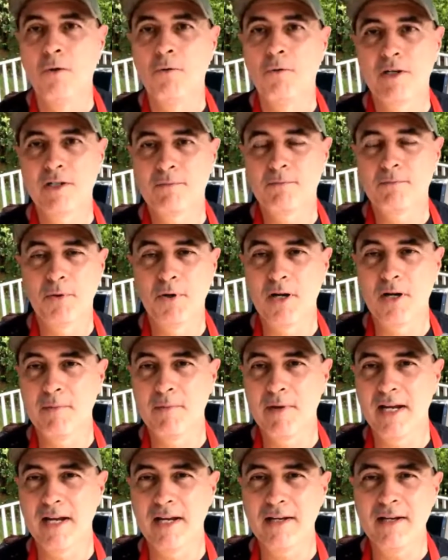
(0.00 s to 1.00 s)
We put them
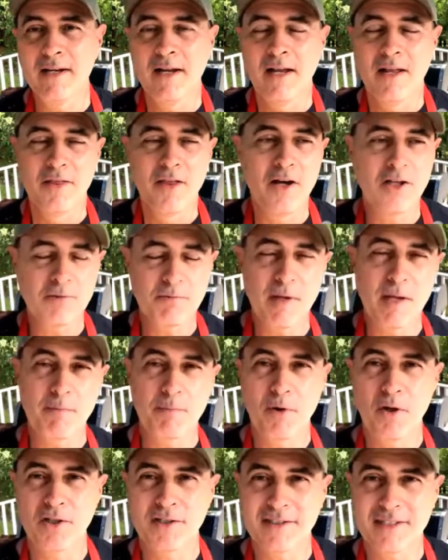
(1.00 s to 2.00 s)
in. Those
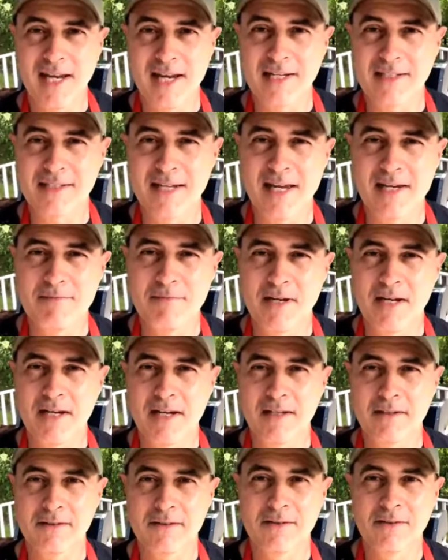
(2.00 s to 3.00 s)
meatballs take 10
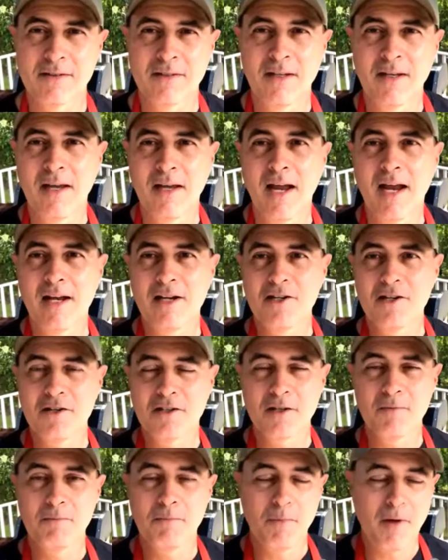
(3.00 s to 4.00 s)
minutes, and
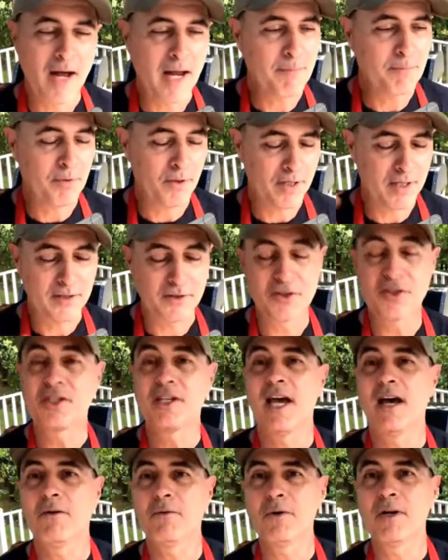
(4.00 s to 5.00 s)
I put in
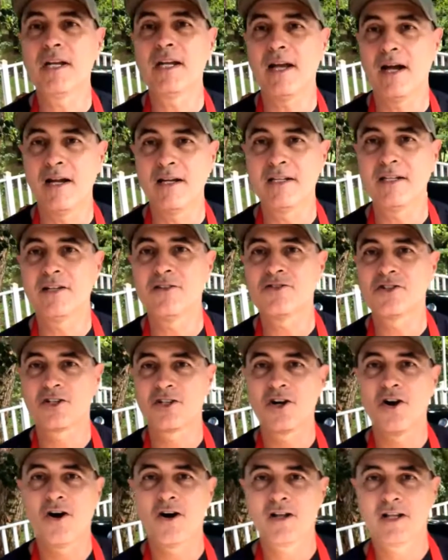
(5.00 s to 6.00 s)
celery, onions, and
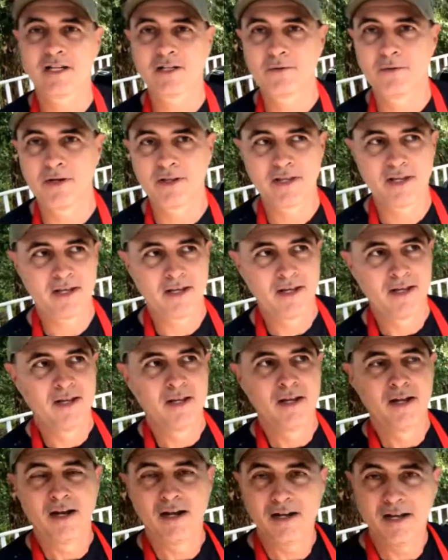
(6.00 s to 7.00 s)
garlic with it.
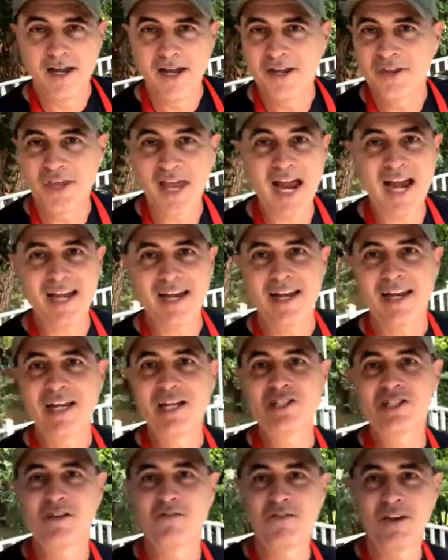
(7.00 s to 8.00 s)
That
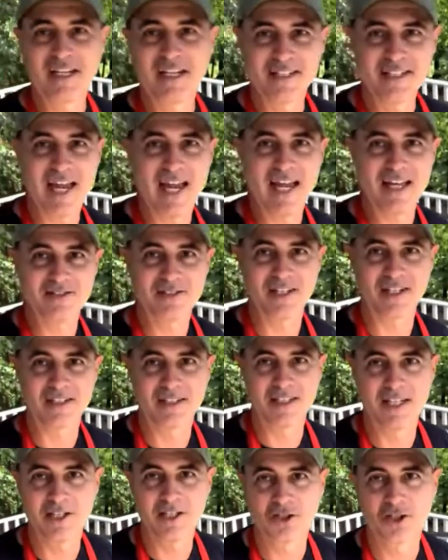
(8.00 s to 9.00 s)
is a fantastic
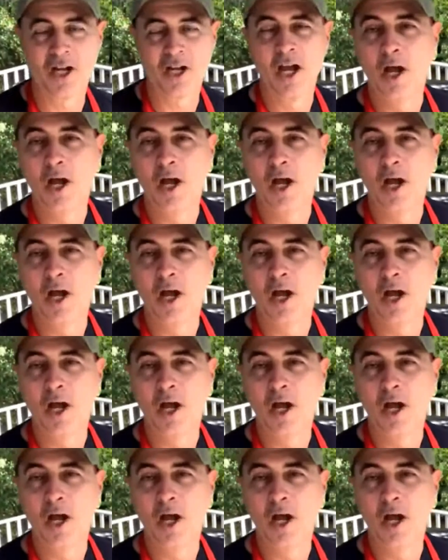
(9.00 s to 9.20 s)
dish.